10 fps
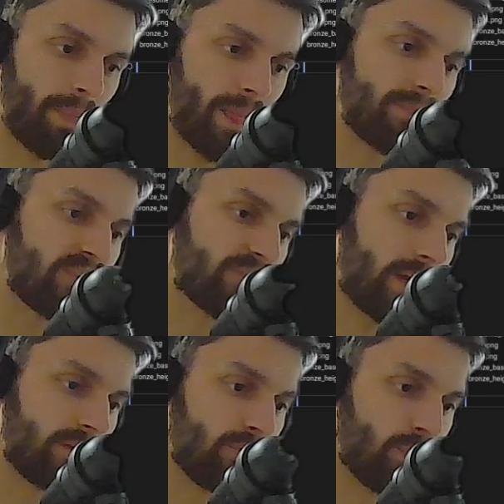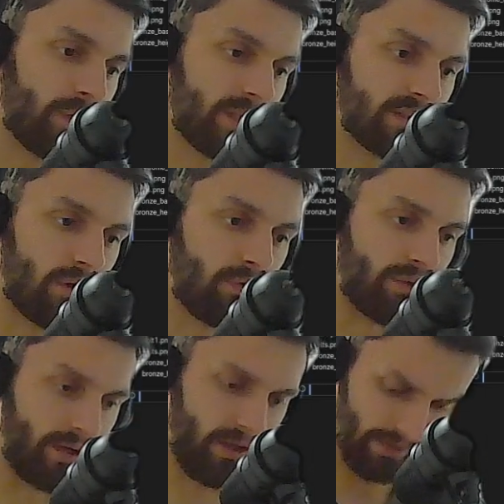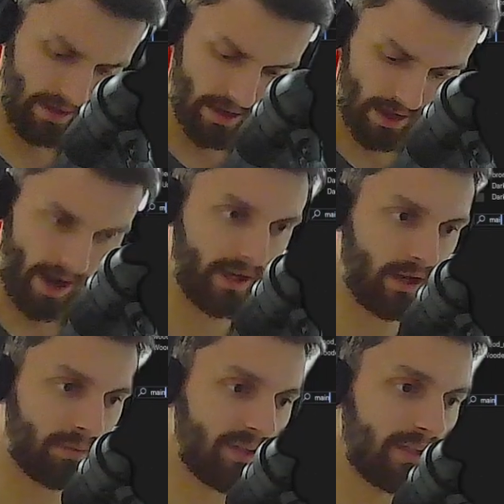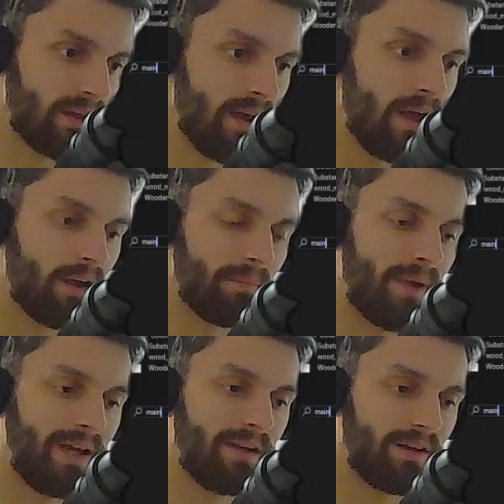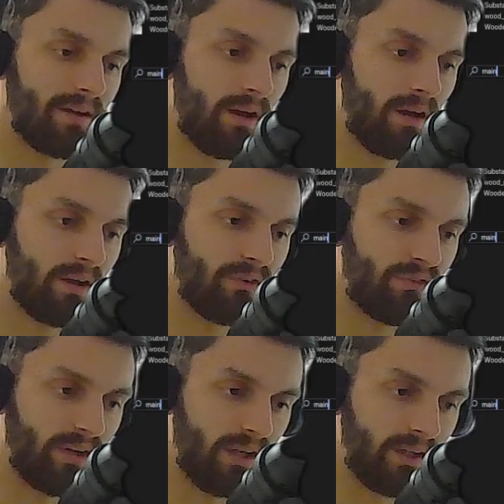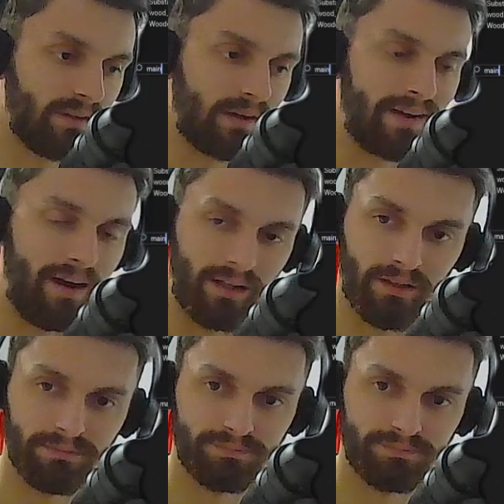I'm just gonna do it over this. I named it main cylinder color,